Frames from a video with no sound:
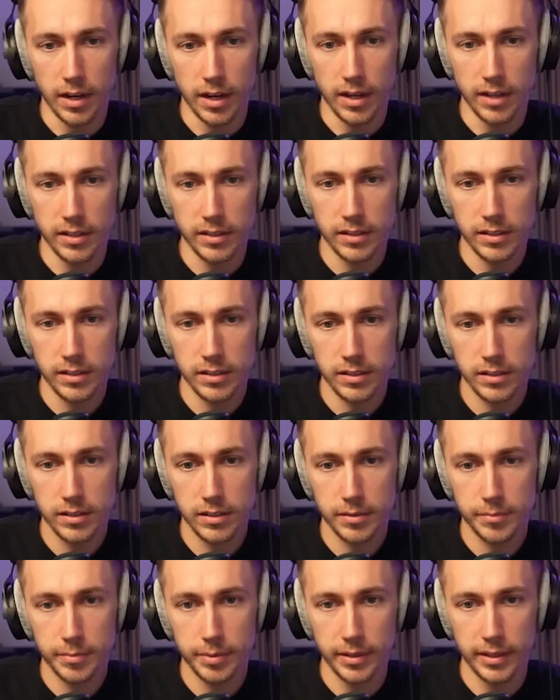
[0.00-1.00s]
Done.
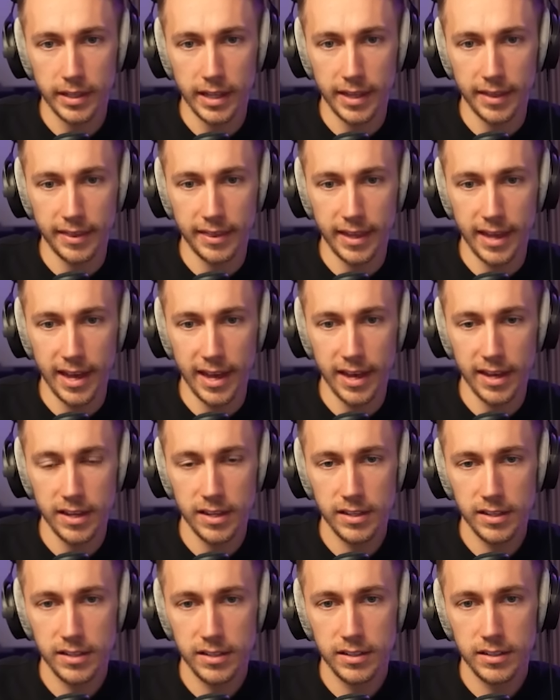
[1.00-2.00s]
Put that there.
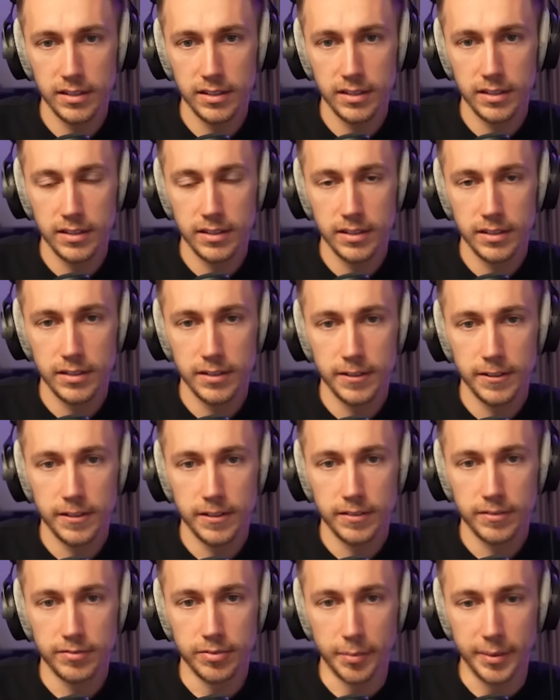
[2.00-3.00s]

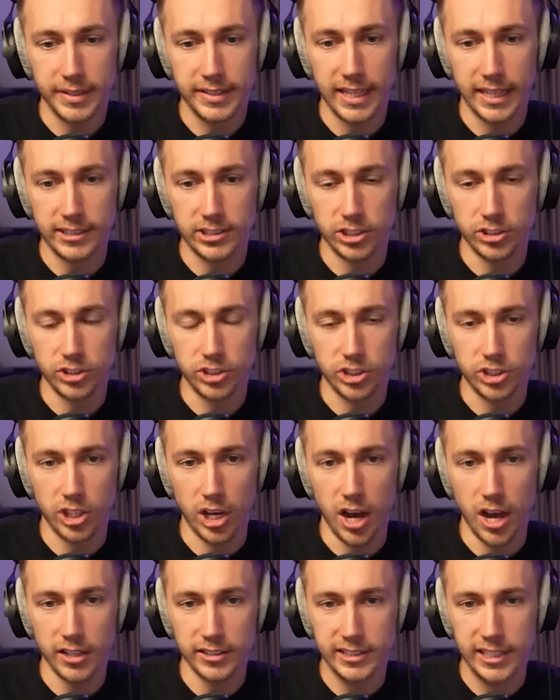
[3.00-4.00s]
Fermentation
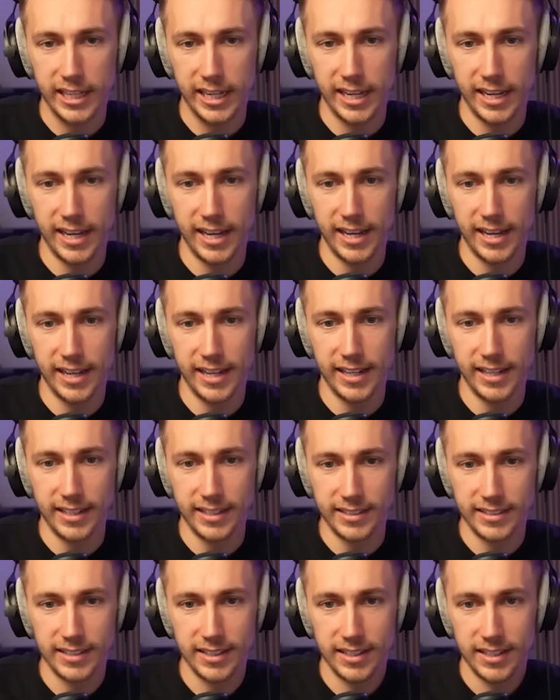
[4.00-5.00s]

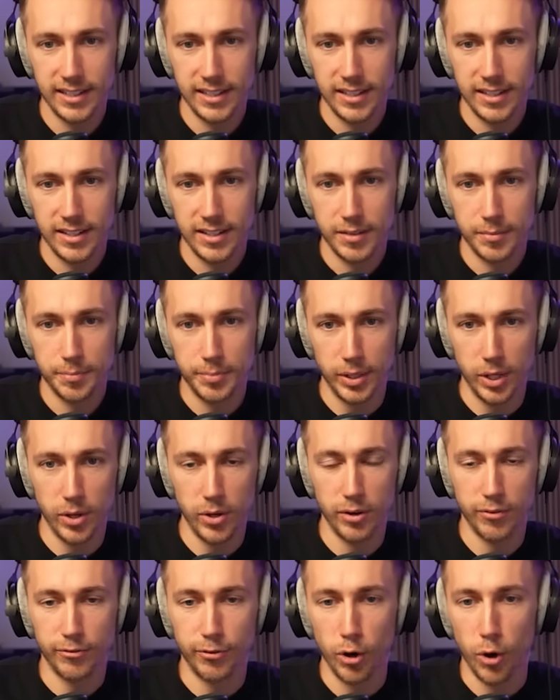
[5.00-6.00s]
started.
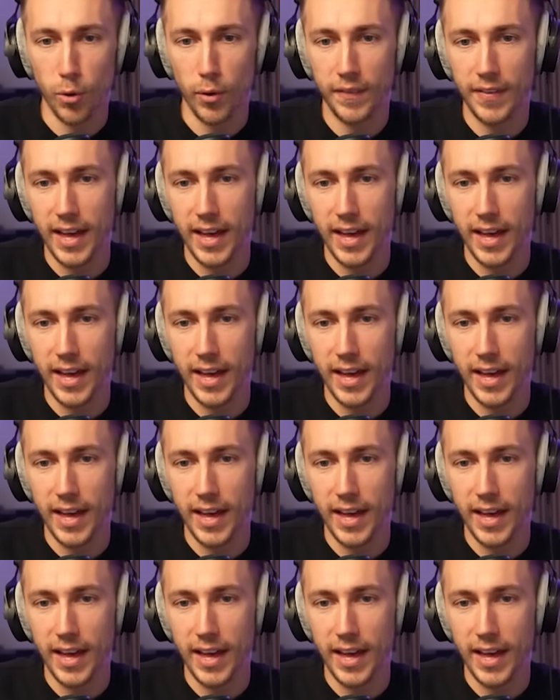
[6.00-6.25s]
Beautiful.